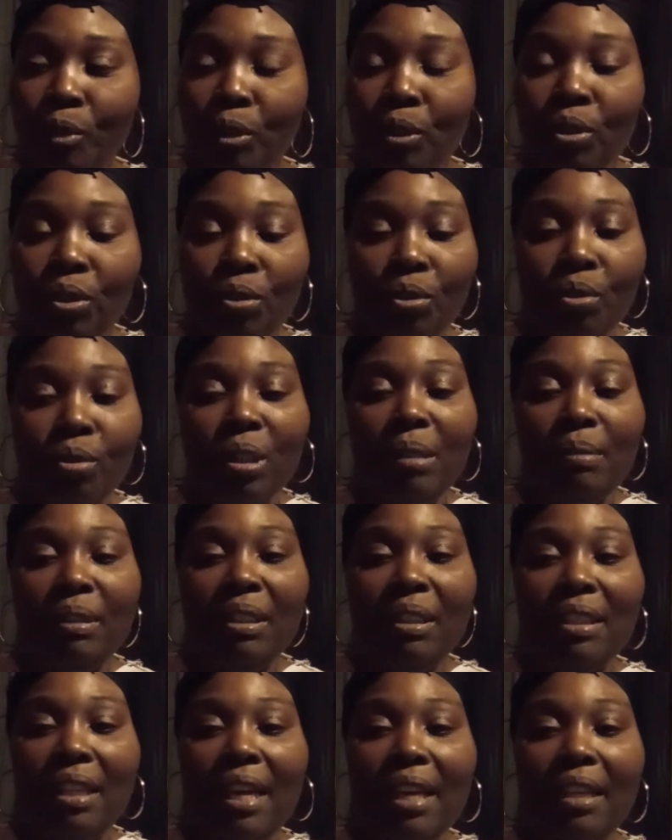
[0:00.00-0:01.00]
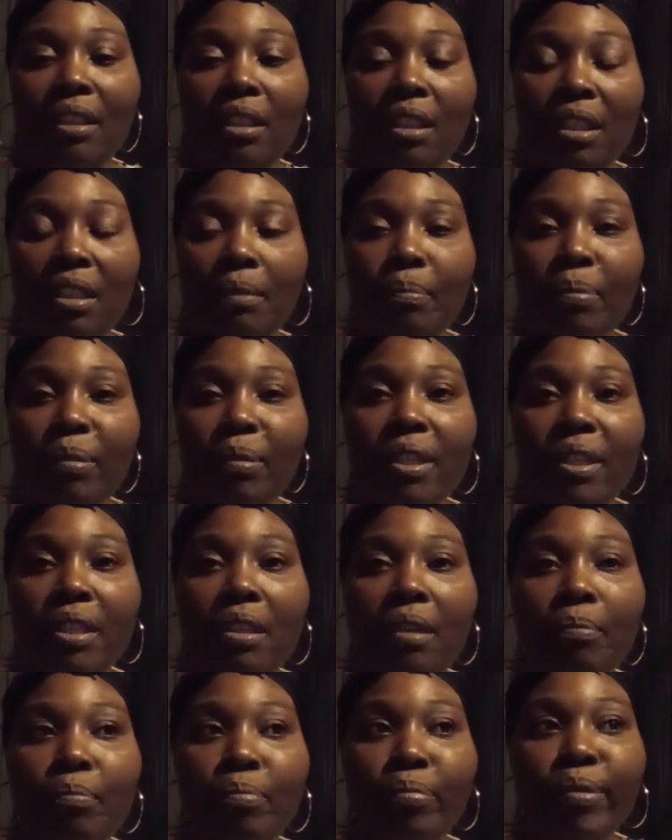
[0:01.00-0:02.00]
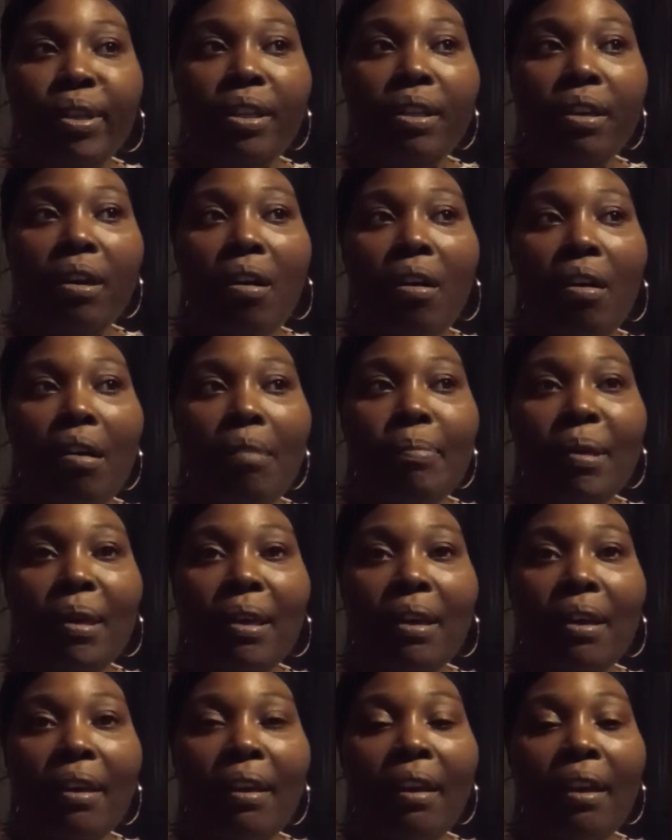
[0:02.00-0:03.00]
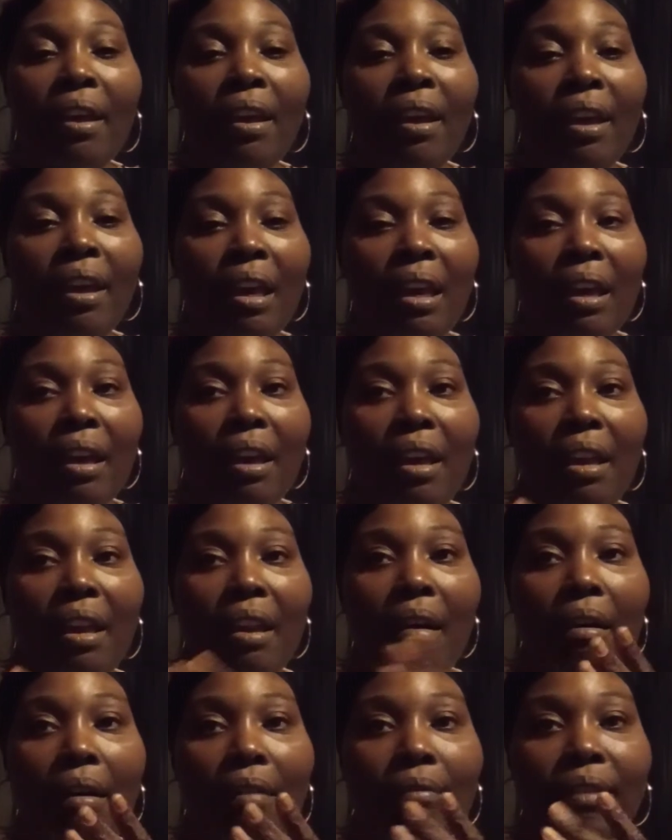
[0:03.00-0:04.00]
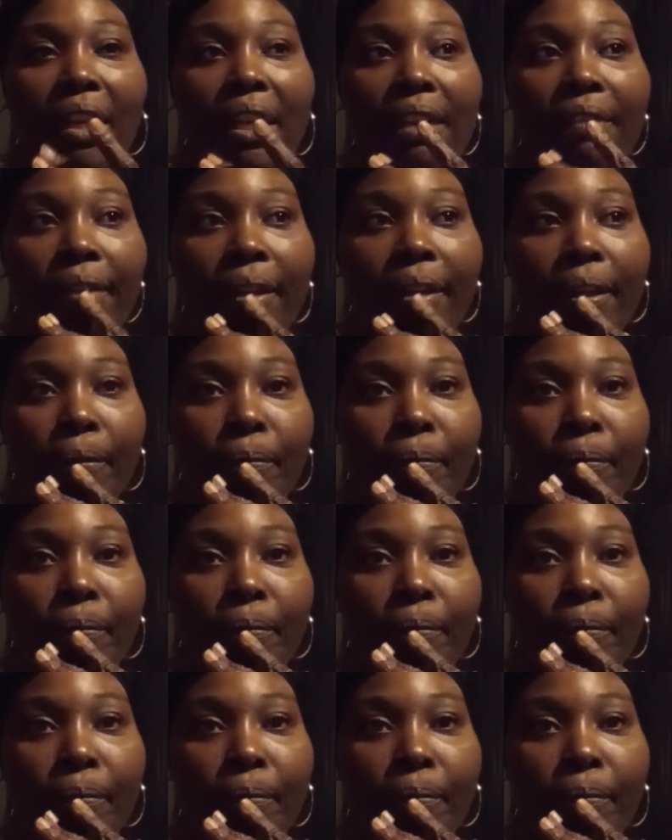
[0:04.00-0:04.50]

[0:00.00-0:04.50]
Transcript: So he was like, just bring the bring the car up here and um leave it